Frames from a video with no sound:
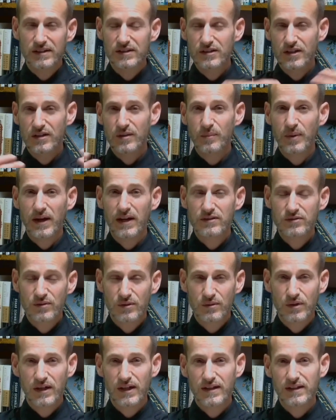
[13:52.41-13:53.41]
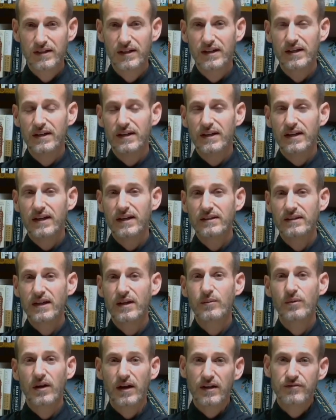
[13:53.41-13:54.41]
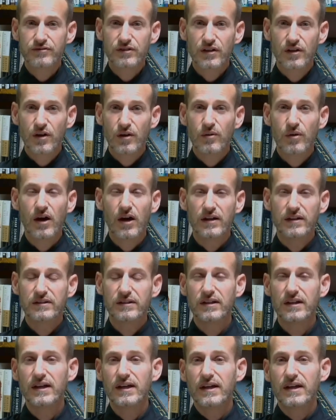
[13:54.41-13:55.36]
He's going to pass away and they will have to go on.